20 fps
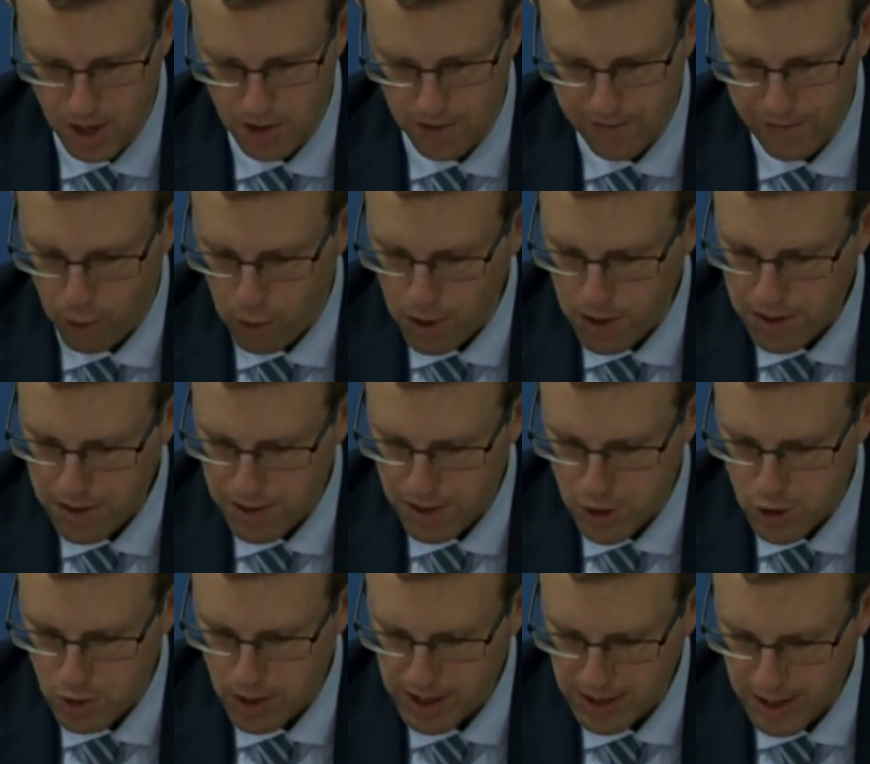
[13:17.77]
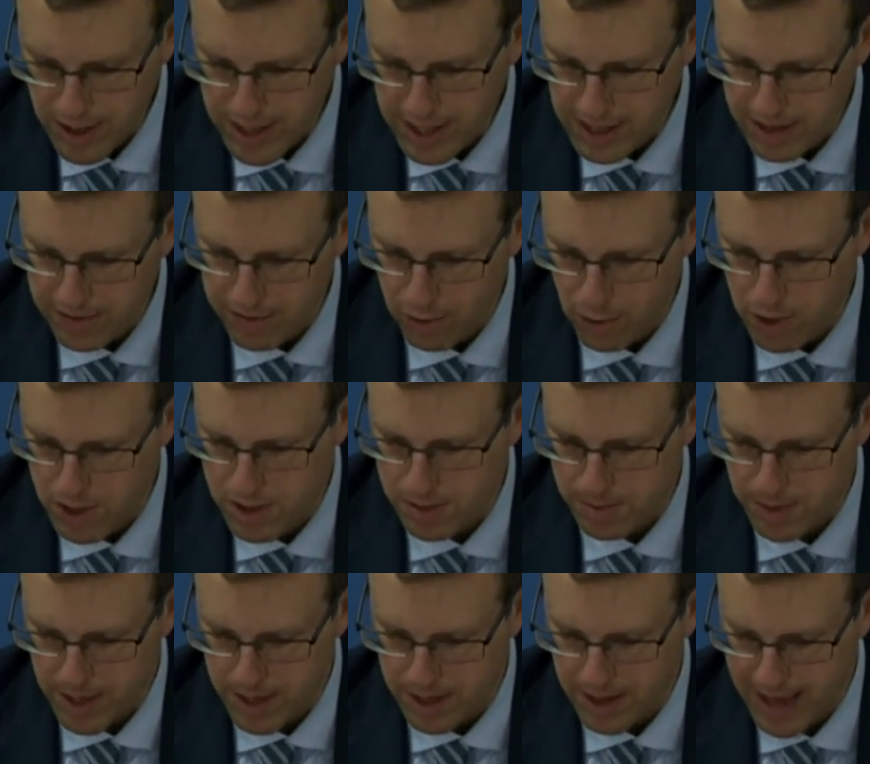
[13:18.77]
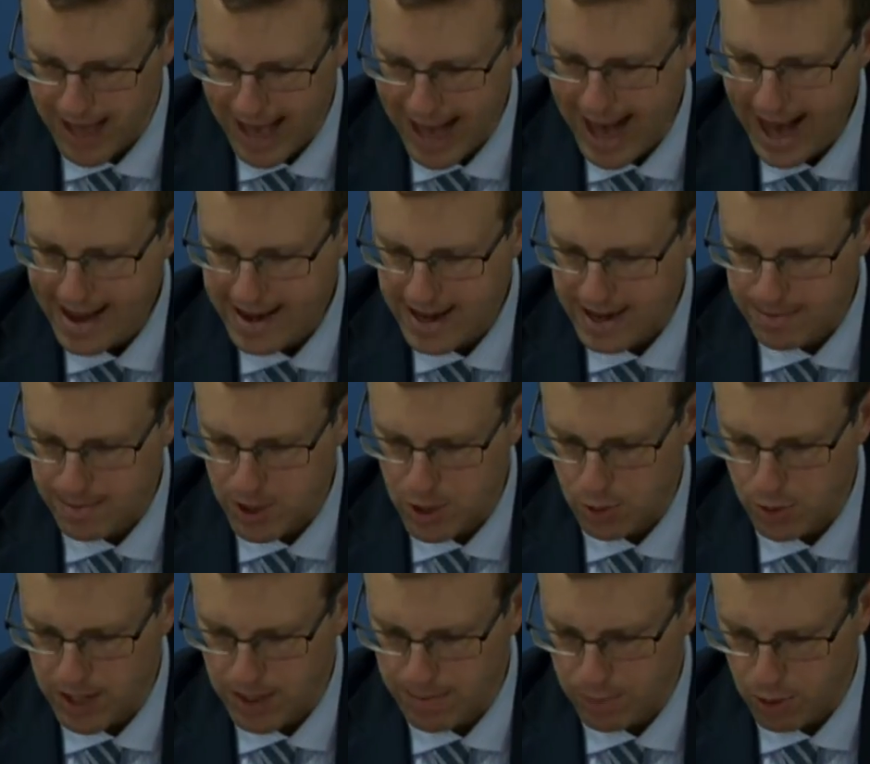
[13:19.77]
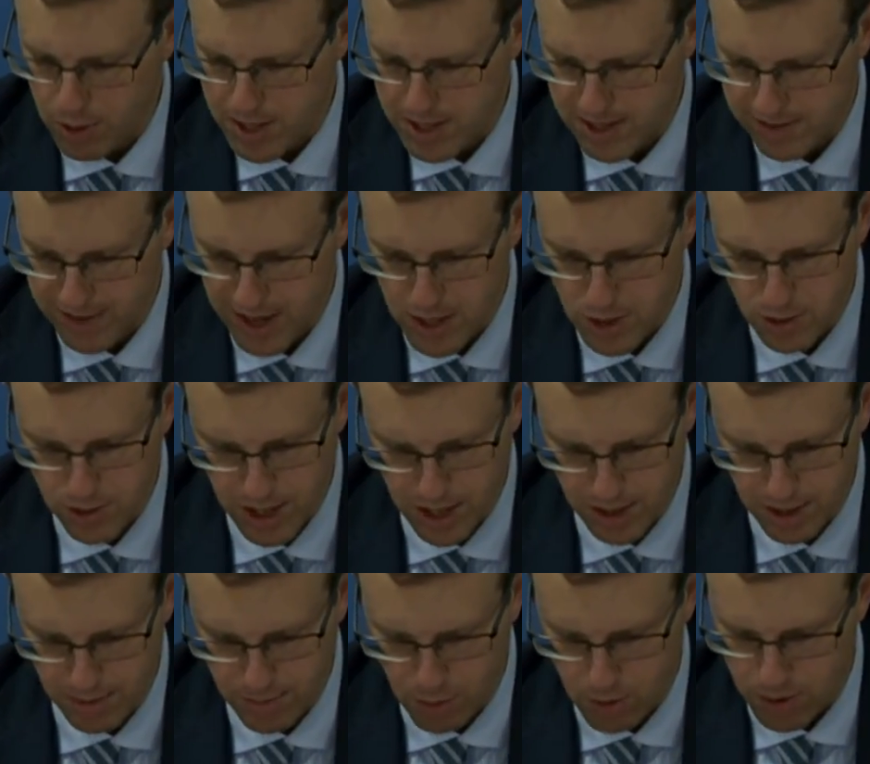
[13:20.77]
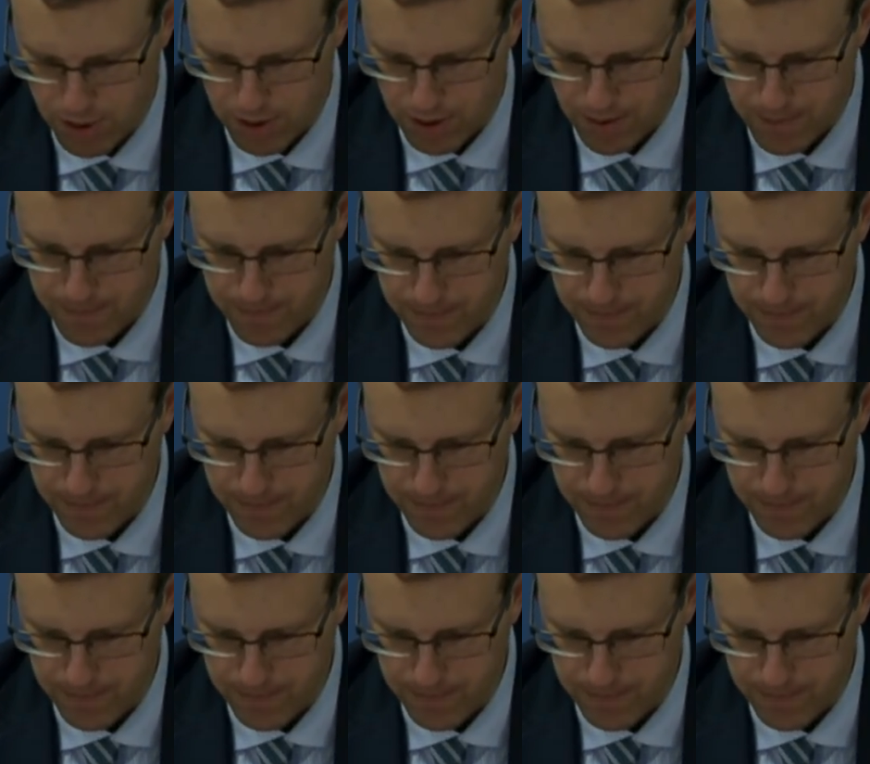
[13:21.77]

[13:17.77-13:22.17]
Fourth, strengthening enforcement at and between points of entry on the border.